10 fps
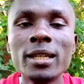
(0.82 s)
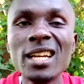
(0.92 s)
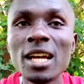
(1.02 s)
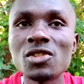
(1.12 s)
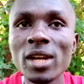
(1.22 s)

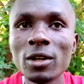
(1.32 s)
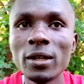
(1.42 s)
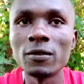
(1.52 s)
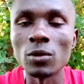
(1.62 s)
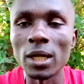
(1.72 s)
Yes, hello
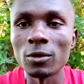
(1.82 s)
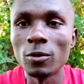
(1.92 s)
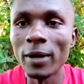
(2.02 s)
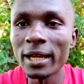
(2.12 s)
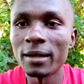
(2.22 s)
everyone.
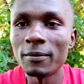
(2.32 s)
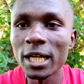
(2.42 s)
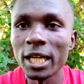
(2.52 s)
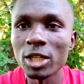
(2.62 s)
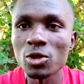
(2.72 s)
Welcome
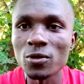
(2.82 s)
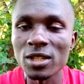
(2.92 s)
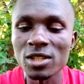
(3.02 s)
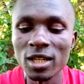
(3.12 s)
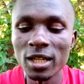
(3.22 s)
again to the
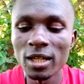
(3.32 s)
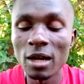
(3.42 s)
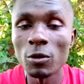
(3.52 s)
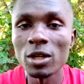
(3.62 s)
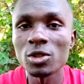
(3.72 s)
channel. I
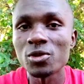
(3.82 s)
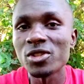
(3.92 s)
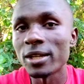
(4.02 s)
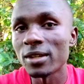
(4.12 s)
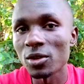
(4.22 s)
want to
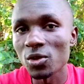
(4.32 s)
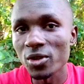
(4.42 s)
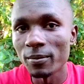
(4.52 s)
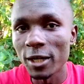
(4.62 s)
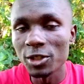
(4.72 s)
say thank you
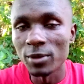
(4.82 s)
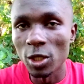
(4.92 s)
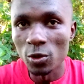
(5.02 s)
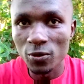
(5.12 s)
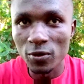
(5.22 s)
so much
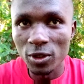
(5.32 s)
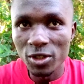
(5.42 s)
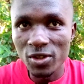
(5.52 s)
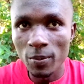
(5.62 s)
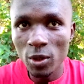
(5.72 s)
because of your
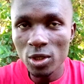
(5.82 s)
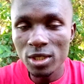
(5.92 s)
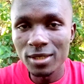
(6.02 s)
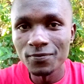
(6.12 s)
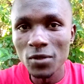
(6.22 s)
great
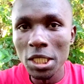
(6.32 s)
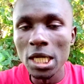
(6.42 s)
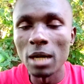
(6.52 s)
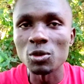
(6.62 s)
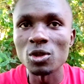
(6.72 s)
support.
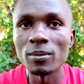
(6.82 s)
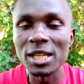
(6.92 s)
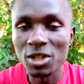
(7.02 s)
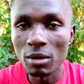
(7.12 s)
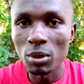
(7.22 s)
I'm so
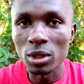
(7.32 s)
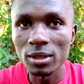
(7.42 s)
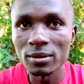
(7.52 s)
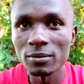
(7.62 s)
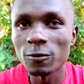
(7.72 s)
much humbled
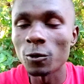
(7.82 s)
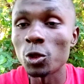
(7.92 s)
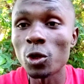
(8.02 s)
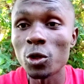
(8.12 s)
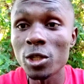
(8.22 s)
for
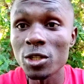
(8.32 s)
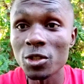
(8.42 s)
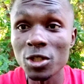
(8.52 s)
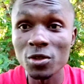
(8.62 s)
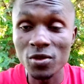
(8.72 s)
your
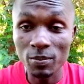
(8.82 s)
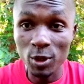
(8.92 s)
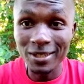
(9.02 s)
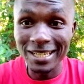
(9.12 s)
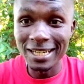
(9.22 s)
continuity to
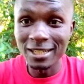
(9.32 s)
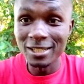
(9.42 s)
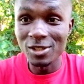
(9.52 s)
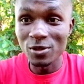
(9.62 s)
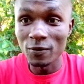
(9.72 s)
support the
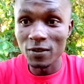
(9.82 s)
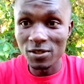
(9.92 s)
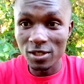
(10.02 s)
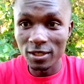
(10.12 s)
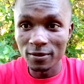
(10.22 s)
analysis of
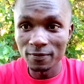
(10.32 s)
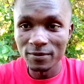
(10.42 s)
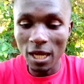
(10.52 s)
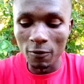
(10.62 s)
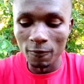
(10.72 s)
this channel.
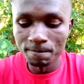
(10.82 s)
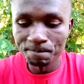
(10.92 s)
Now,